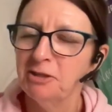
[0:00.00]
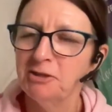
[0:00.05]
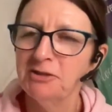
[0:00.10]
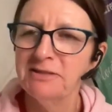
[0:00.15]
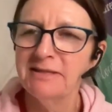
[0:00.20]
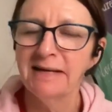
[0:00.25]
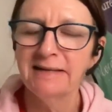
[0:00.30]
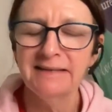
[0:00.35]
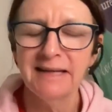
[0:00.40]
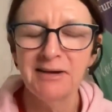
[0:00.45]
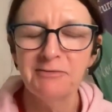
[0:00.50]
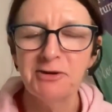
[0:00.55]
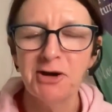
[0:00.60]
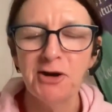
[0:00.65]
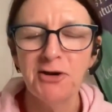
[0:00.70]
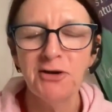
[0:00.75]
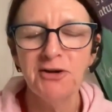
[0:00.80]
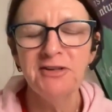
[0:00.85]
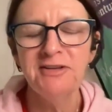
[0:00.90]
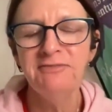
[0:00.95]
take that
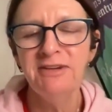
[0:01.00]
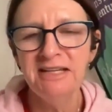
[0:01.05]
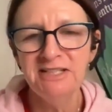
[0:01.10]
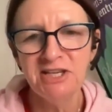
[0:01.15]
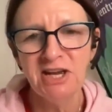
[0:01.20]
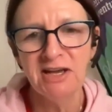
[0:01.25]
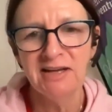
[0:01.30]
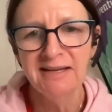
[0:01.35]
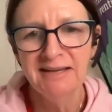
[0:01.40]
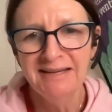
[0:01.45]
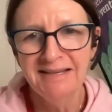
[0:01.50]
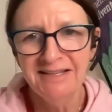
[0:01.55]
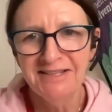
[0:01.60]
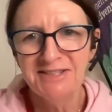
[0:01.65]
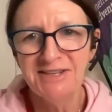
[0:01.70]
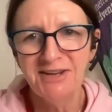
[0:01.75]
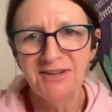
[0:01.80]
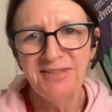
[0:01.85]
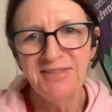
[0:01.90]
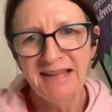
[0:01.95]
road on adventure.
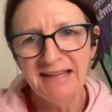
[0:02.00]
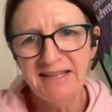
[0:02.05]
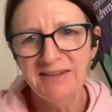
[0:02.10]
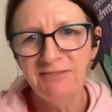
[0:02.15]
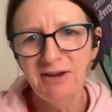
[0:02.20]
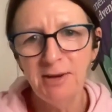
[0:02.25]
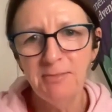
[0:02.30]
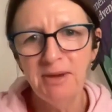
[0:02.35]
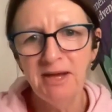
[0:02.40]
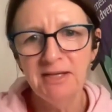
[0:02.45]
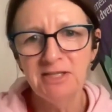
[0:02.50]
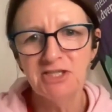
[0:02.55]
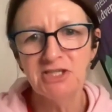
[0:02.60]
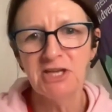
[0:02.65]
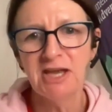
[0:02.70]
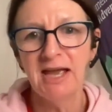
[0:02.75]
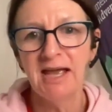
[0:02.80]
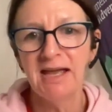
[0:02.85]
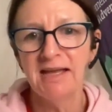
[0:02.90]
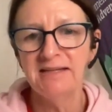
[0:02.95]
So thank you very much.
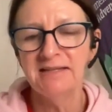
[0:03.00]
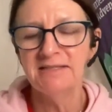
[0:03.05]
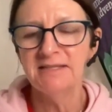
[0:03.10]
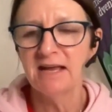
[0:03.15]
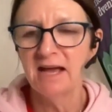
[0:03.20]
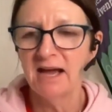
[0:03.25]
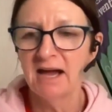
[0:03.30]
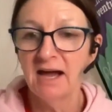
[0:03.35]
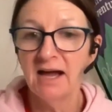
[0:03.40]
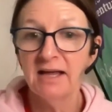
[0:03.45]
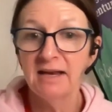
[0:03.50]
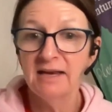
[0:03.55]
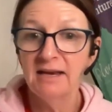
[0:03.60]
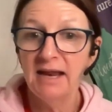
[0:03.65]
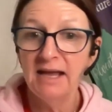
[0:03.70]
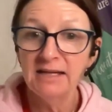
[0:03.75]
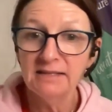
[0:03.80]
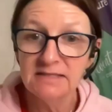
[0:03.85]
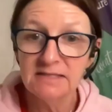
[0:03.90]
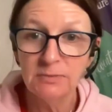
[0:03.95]
And
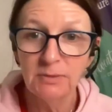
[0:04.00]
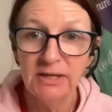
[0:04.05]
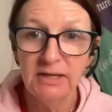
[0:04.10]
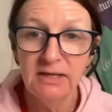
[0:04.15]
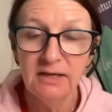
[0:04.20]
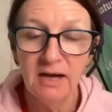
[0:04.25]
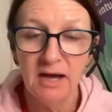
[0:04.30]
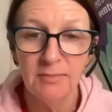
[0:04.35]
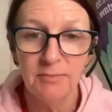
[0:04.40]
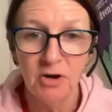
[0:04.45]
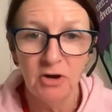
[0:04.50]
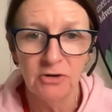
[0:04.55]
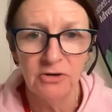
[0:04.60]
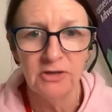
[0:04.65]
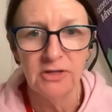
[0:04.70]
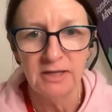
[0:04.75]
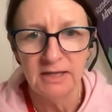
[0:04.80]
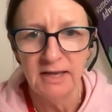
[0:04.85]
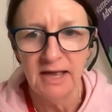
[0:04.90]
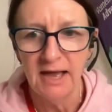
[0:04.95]
next week I'm on
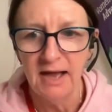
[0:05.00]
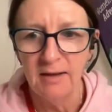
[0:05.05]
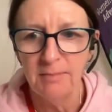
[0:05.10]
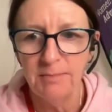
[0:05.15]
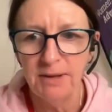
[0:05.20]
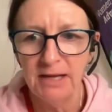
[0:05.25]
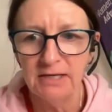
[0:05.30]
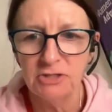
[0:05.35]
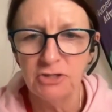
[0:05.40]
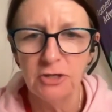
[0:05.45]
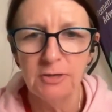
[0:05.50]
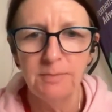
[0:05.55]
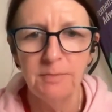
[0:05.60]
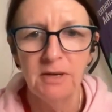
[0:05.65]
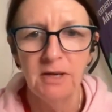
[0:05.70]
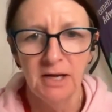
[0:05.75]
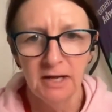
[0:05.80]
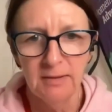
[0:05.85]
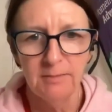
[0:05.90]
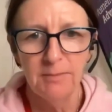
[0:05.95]
the Outback trip,
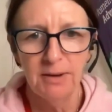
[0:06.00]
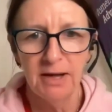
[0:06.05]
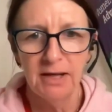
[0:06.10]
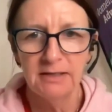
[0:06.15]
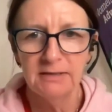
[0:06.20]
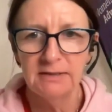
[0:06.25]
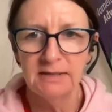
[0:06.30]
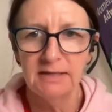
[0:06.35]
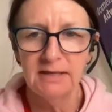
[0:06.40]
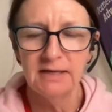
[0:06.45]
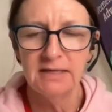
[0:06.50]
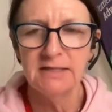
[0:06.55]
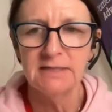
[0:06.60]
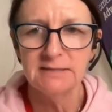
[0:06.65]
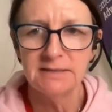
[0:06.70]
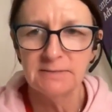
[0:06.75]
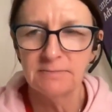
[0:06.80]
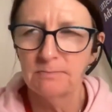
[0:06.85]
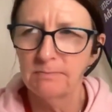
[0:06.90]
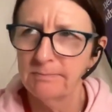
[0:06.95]
but
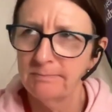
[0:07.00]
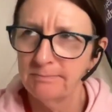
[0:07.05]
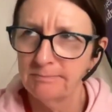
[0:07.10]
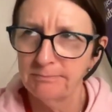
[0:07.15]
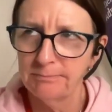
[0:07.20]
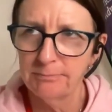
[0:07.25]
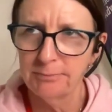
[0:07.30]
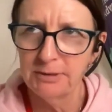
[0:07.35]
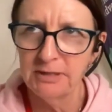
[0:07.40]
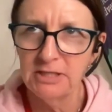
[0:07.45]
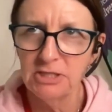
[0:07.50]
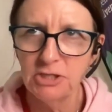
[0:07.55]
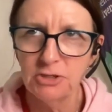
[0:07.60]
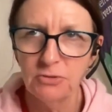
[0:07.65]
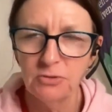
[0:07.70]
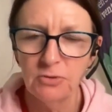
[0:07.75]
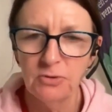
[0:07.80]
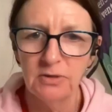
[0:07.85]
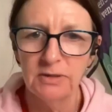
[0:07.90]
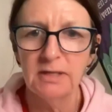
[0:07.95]

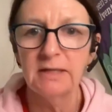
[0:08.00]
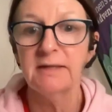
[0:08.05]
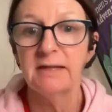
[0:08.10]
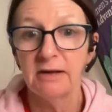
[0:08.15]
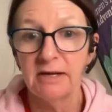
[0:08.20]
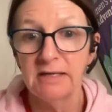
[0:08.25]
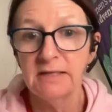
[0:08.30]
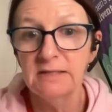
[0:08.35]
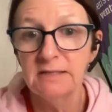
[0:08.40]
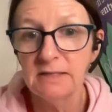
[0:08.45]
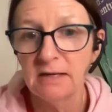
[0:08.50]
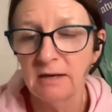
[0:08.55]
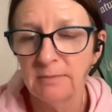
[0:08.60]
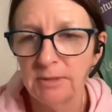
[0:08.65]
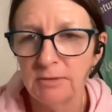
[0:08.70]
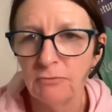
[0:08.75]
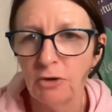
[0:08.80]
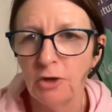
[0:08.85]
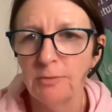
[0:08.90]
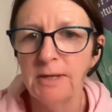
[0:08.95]
I'm
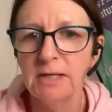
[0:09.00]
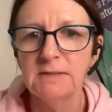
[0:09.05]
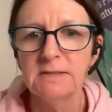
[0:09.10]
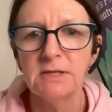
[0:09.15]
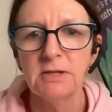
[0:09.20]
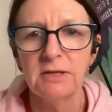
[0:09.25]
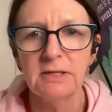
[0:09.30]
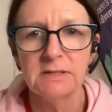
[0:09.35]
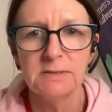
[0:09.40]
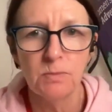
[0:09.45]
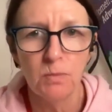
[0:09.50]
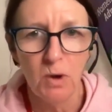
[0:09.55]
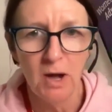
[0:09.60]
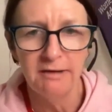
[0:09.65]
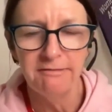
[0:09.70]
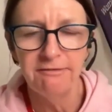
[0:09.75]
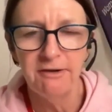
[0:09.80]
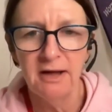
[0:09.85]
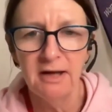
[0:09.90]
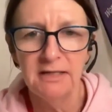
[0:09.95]
in Roma, so there's
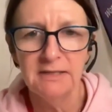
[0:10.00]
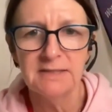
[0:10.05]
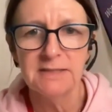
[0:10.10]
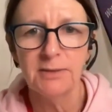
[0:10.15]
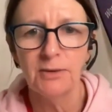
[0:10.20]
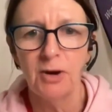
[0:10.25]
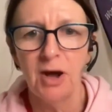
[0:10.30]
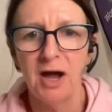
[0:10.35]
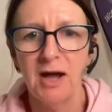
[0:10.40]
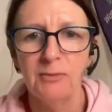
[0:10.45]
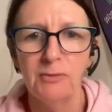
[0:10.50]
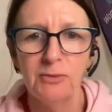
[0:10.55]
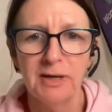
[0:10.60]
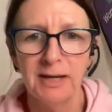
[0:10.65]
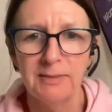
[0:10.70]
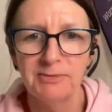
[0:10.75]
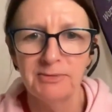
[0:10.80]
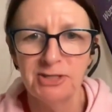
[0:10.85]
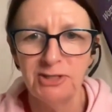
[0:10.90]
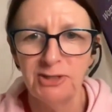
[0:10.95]
Wi-Fi. So I will
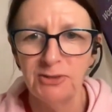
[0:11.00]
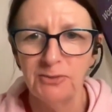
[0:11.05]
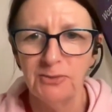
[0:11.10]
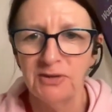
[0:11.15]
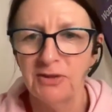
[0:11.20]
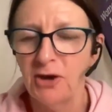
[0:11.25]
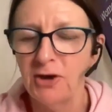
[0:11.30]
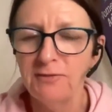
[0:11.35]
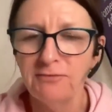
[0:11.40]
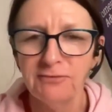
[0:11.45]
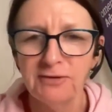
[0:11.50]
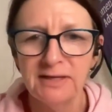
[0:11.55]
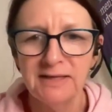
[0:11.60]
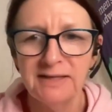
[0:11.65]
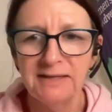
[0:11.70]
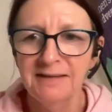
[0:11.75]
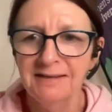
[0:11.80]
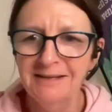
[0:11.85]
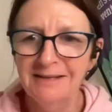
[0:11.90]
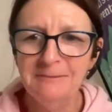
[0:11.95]
come to you with,
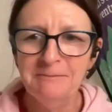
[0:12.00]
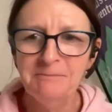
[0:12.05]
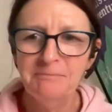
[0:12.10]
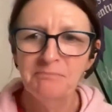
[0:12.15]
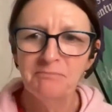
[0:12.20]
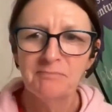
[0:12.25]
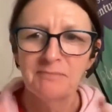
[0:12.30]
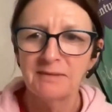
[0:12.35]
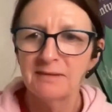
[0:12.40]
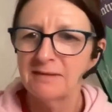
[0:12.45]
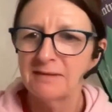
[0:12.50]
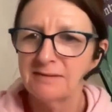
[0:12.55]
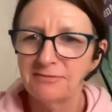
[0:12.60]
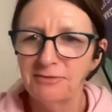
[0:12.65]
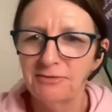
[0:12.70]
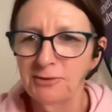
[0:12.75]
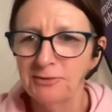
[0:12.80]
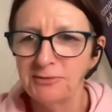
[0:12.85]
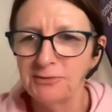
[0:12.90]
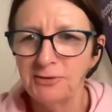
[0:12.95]
hopefully, there's a
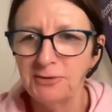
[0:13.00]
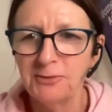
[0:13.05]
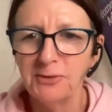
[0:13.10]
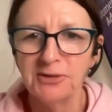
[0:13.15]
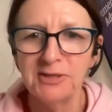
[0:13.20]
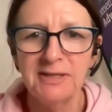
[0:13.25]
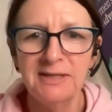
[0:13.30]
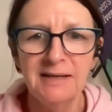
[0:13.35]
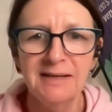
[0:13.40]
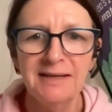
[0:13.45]
few of you on here,